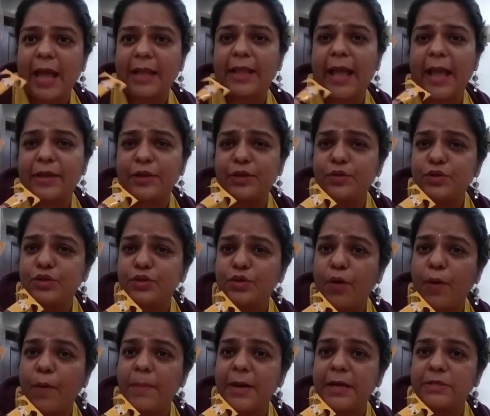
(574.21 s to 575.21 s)
thank you
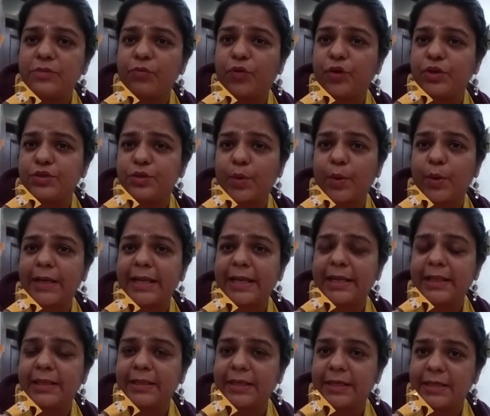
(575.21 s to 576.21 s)
so much for
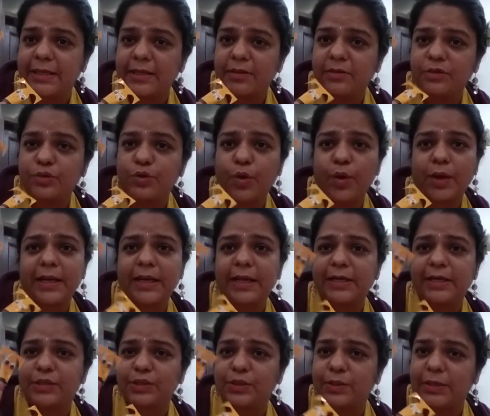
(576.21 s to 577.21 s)
joining
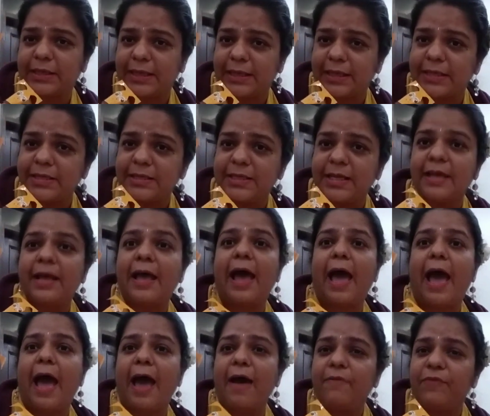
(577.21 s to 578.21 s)
into this.
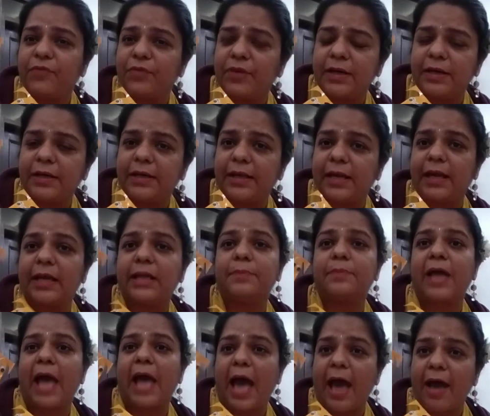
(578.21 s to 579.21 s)
Have fun
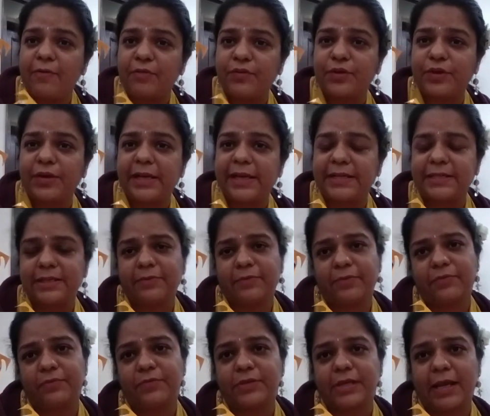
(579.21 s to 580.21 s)
time, have
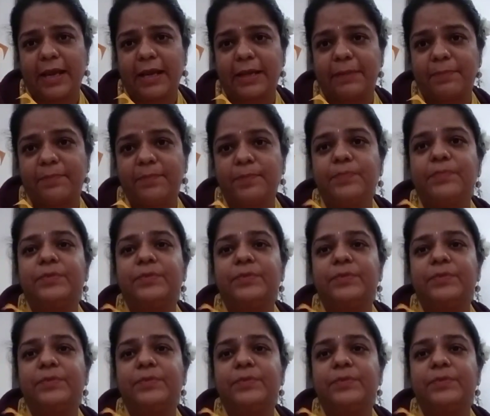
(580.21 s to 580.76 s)
creative time.